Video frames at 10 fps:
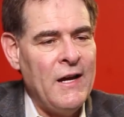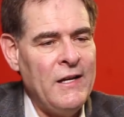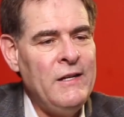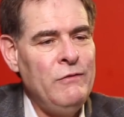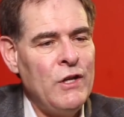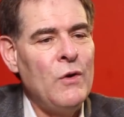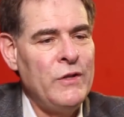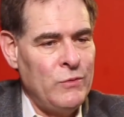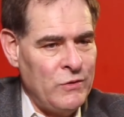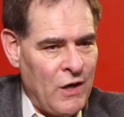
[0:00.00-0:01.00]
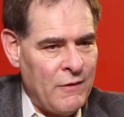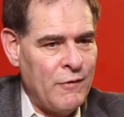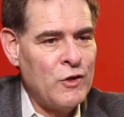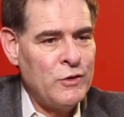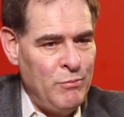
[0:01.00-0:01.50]
even though this was our
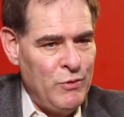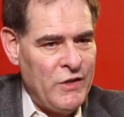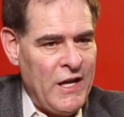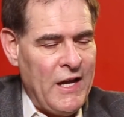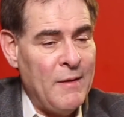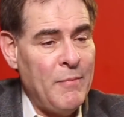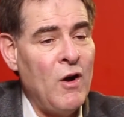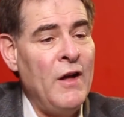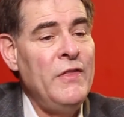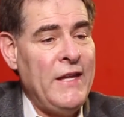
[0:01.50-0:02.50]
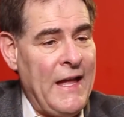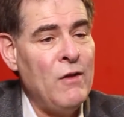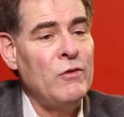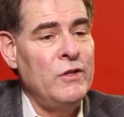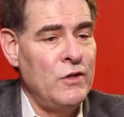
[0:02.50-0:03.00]
first boot camp, on the
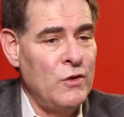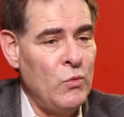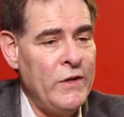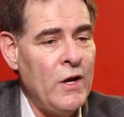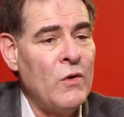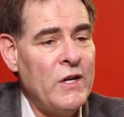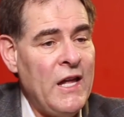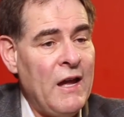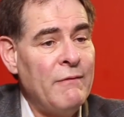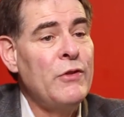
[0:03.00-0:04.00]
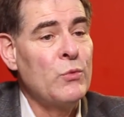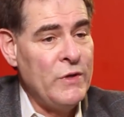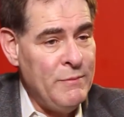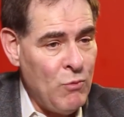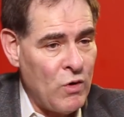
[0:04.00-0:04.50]
calendar we already have
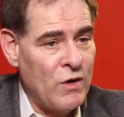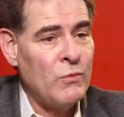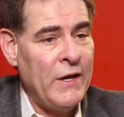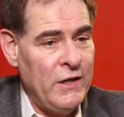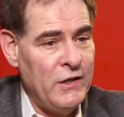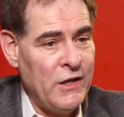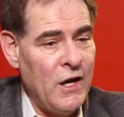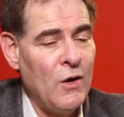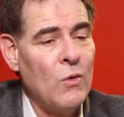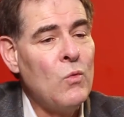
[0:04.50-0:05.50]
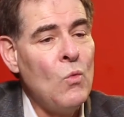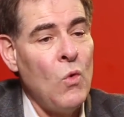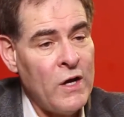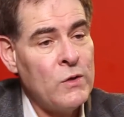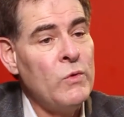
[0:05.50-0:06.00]
3 more ready to go.
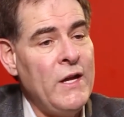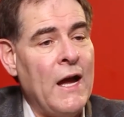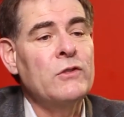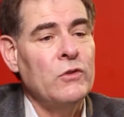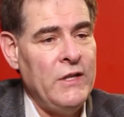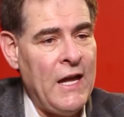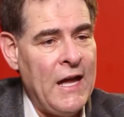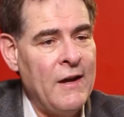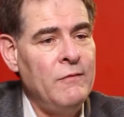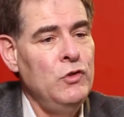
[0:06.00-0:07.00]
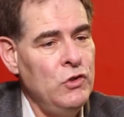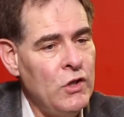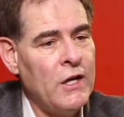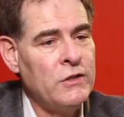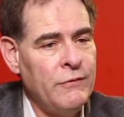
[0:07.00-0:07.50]
One we actually have
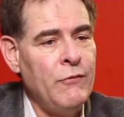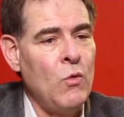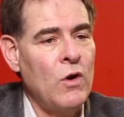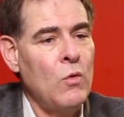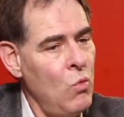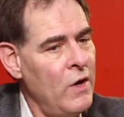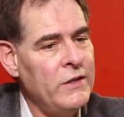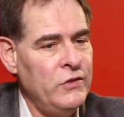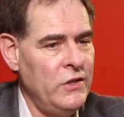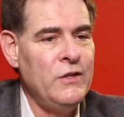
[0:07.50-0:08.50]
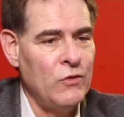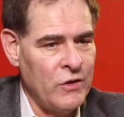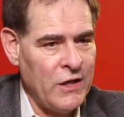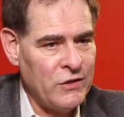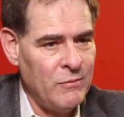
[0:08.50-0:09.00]
just for one single
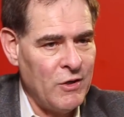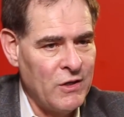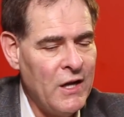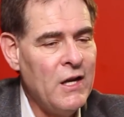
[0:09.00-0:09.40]
customer.